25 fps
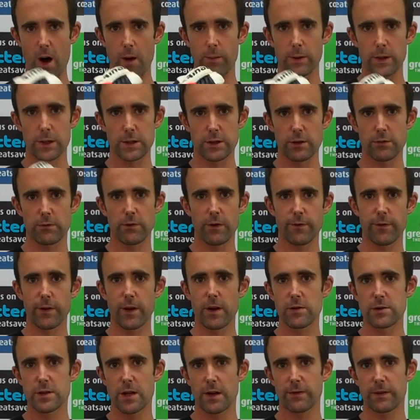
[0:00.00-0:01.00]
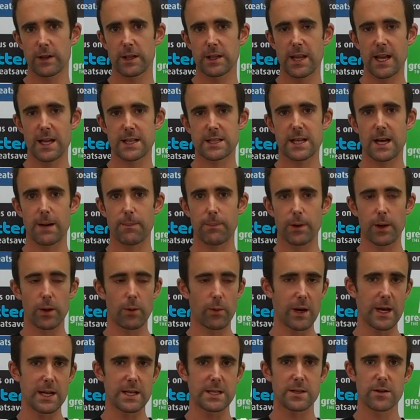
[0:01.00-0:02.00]
I'm going to do reviews over the next couple of
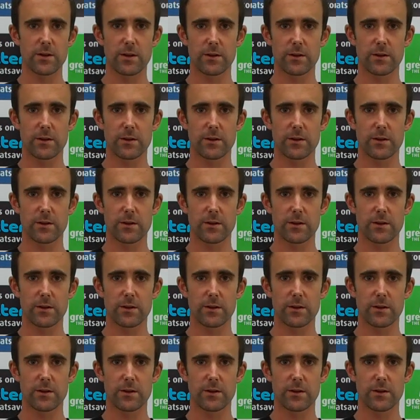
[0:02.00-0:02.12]
weeks